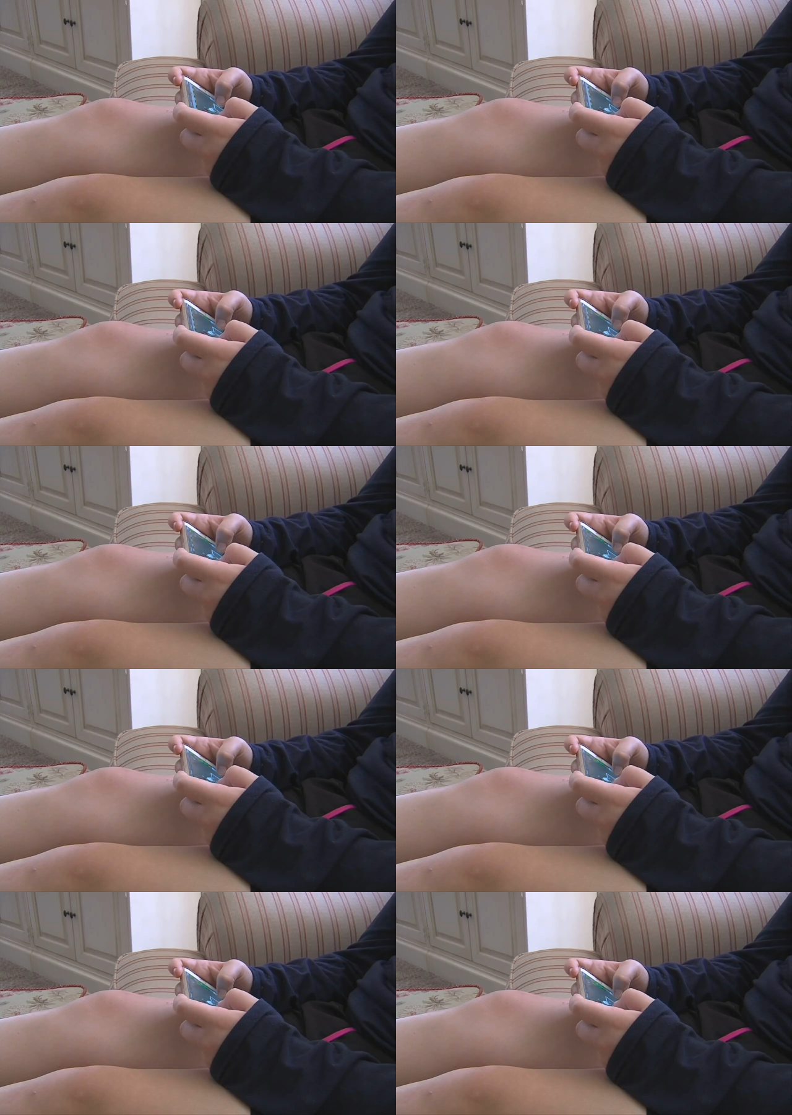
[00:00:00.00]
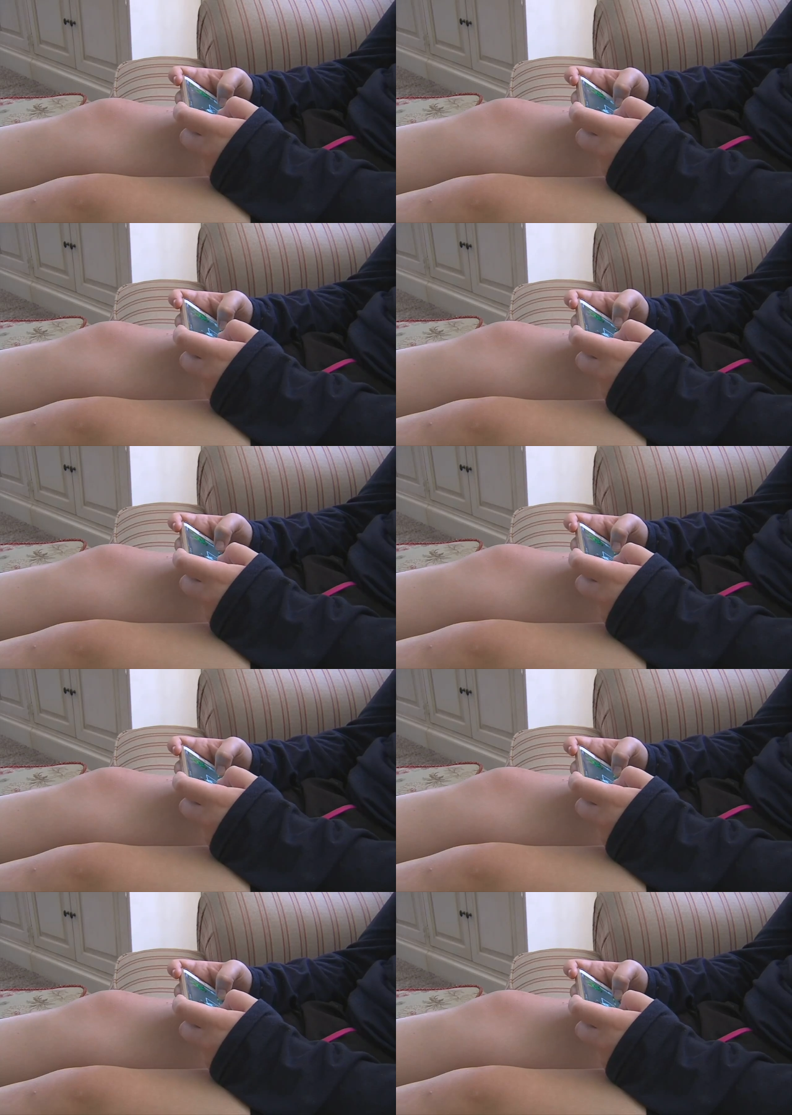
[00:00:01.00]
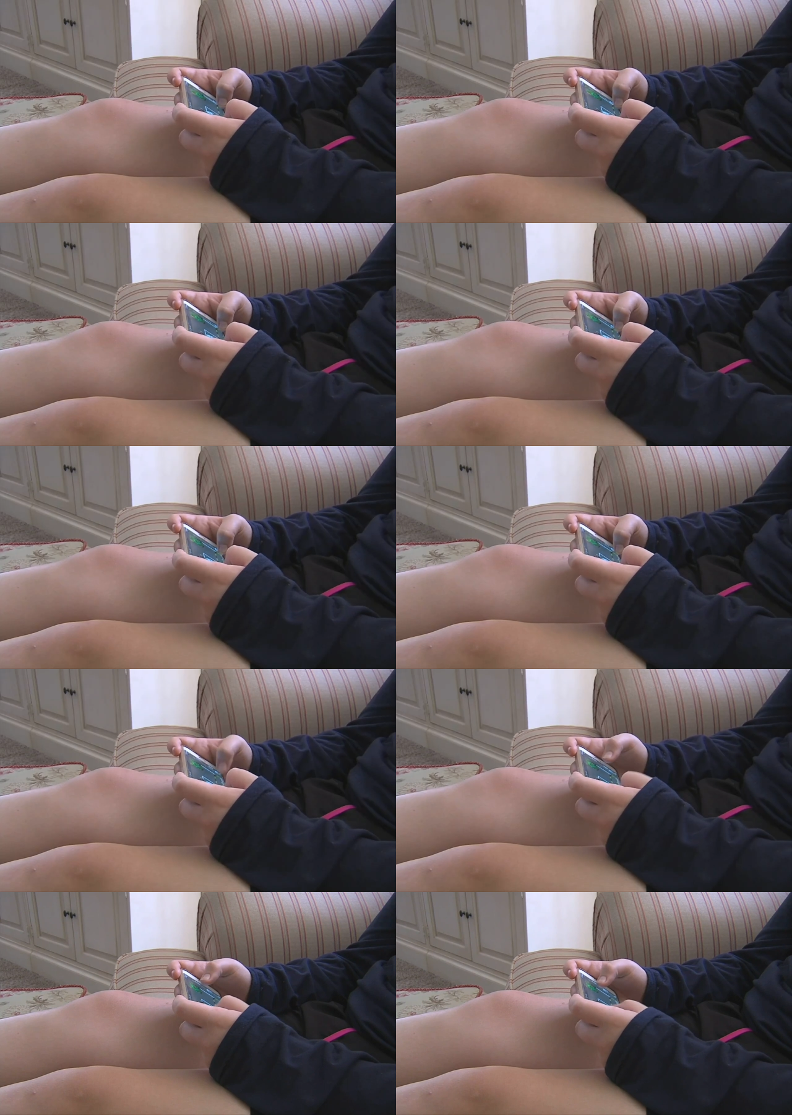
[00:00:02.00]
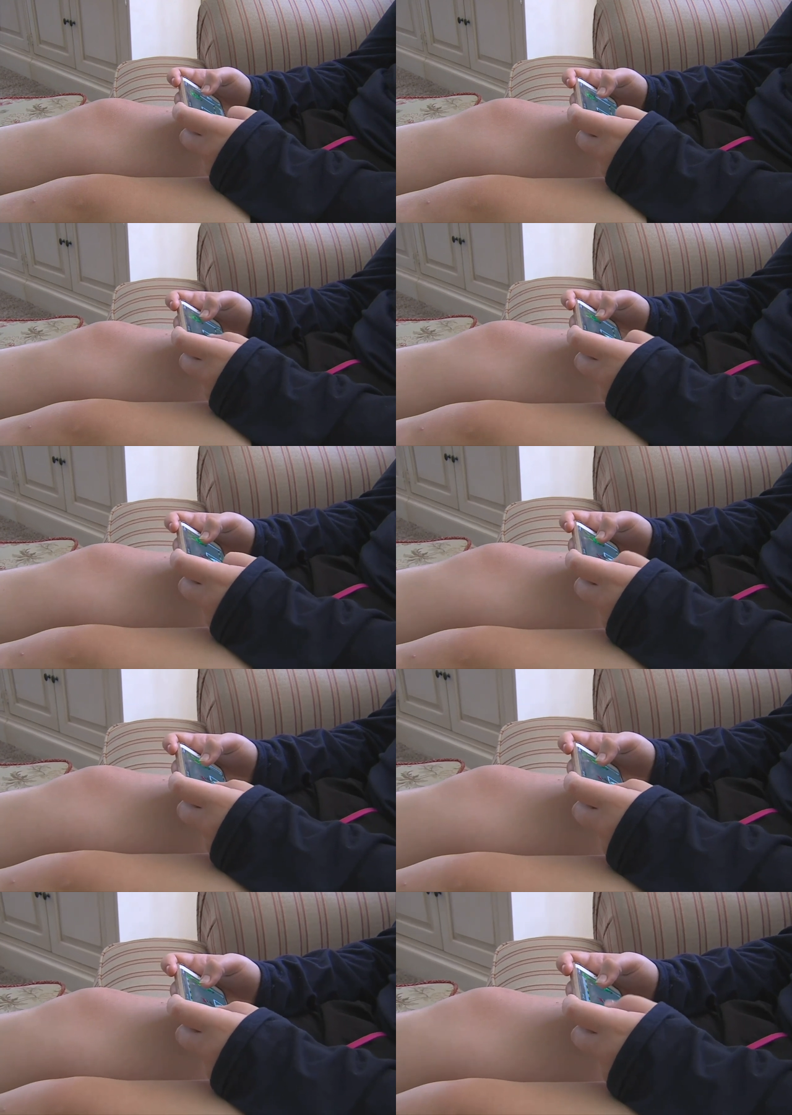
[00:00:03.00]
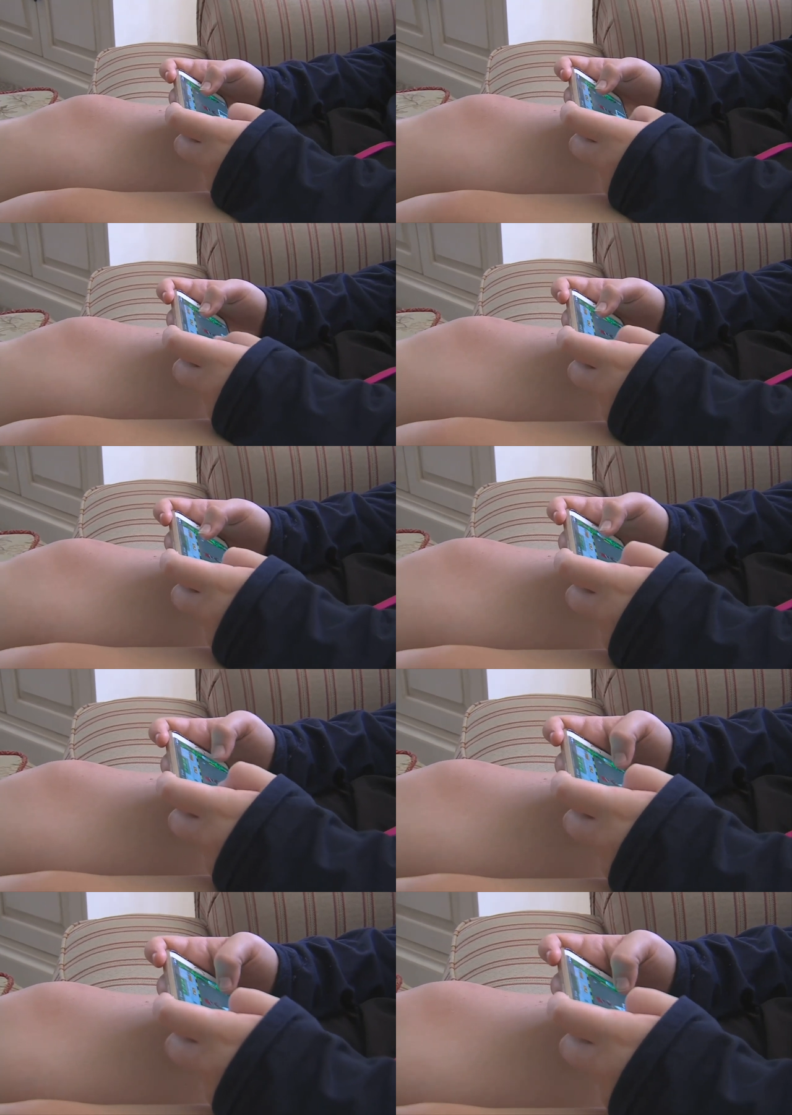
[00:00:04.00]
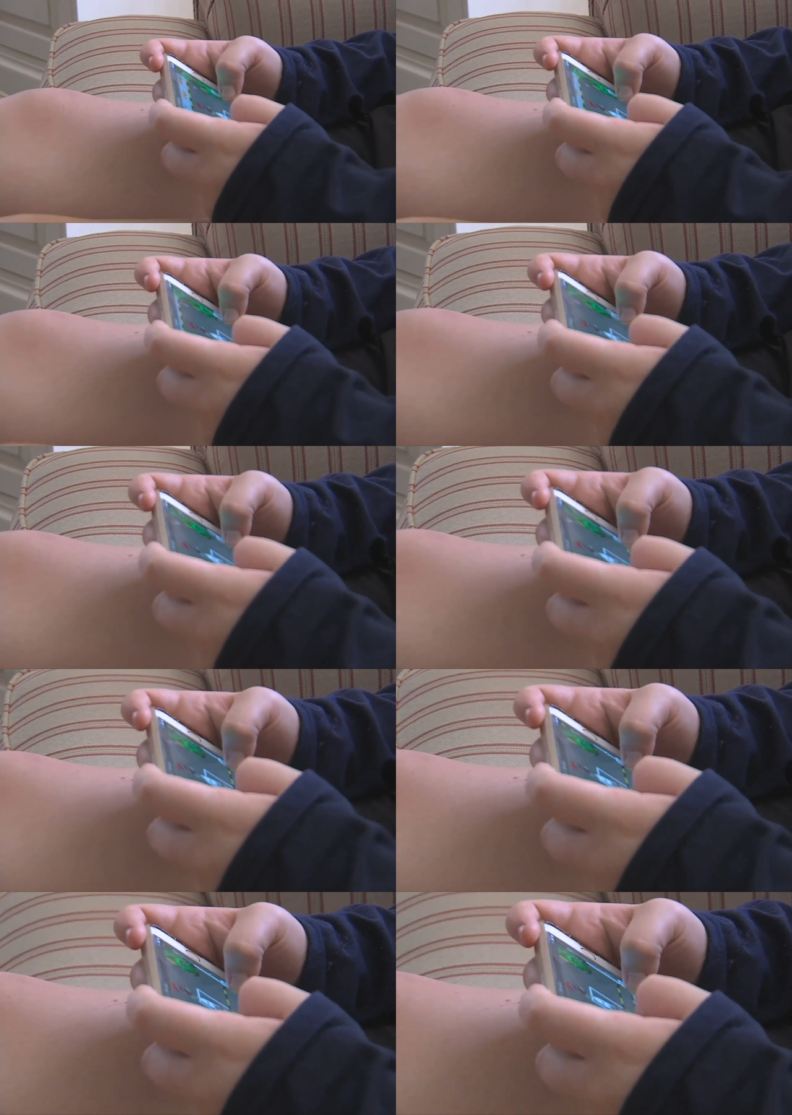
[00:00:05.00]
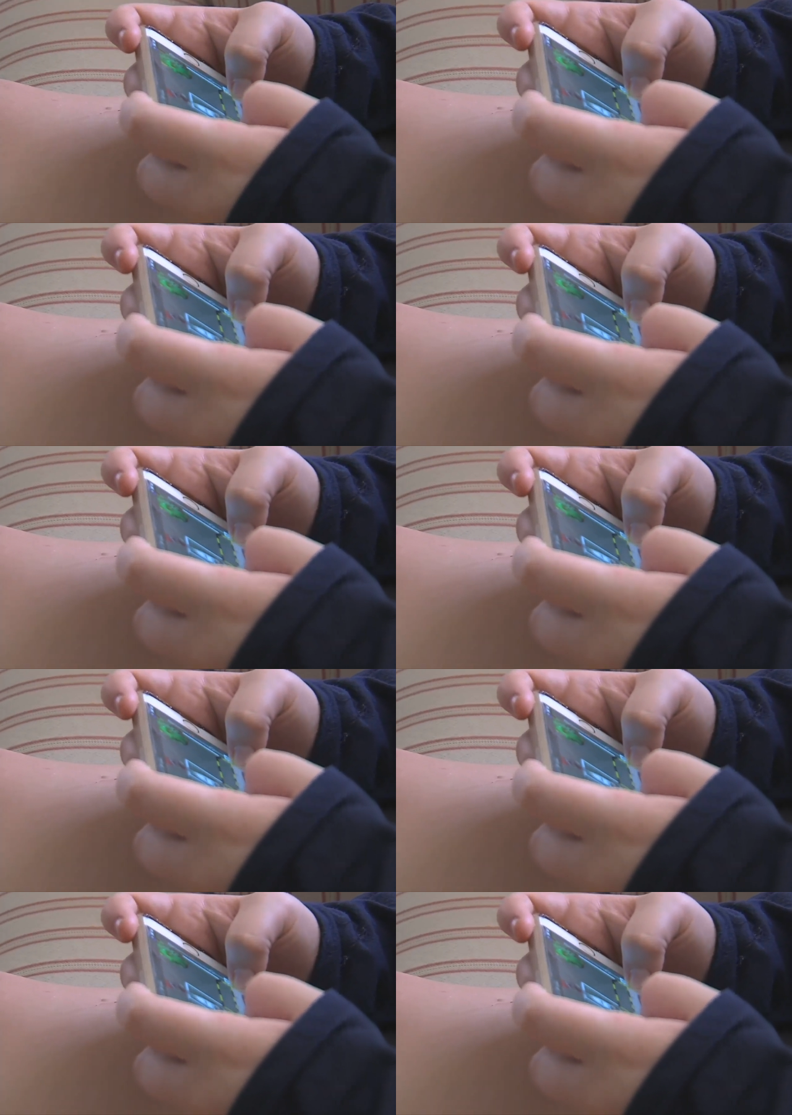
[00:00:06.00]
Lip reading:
Nobody's mouth can be seen.